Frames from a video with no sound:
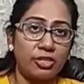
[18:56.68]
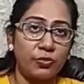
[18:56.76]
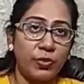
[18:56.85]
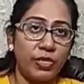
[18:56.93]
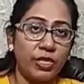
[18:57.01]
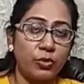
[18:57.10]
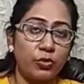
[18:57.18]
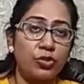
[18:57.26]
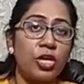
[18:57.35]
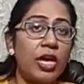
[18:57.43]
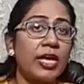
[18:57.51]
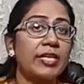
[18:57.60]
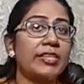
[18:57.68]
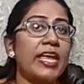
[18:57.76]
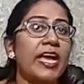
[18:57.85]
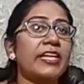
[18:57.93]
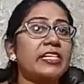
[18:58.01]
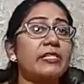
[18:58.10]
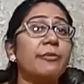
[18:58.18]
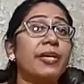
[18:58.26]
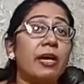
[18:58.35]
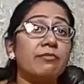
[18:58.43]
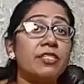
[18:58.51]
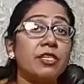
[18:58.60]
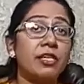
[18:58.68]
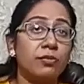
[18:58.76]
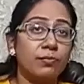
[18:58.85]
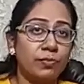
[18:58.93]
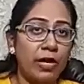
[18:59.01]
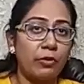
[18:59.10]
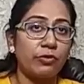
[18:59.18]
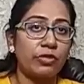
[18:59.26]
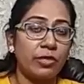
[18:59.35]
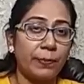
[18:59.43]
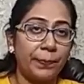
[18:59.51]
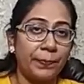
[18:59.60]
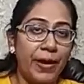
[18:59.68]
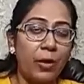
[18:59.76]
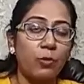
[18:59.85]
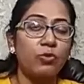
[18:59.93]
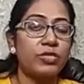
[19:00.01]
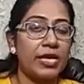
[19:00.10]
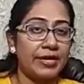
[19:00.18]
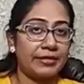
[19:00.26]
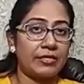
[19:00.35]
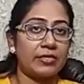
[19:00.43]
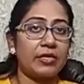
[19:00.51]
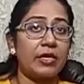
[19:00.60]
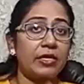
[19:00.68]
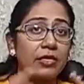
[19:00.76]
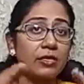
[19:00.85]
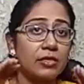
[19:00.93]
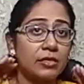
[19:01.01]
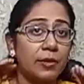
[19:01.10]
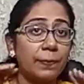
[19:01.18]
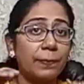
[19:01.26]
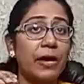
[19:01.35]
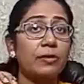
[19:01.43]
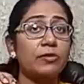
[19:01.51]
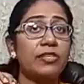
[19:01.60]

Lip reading: is being used, then it becomes a compound sentence. A compound